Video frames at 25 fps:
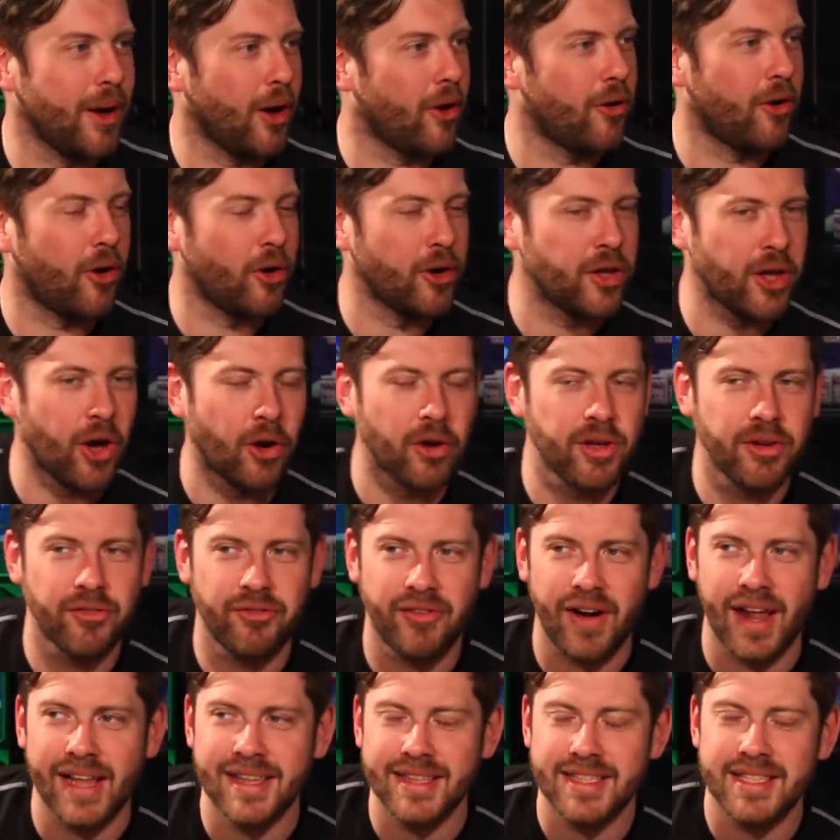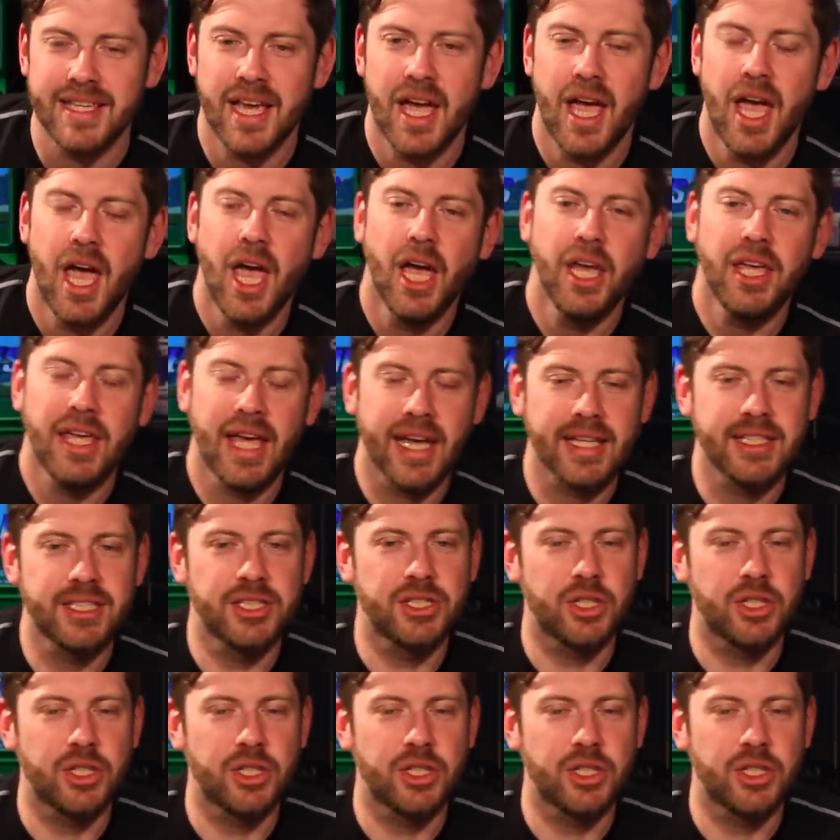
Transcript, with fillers: Or, or, or your friends, you had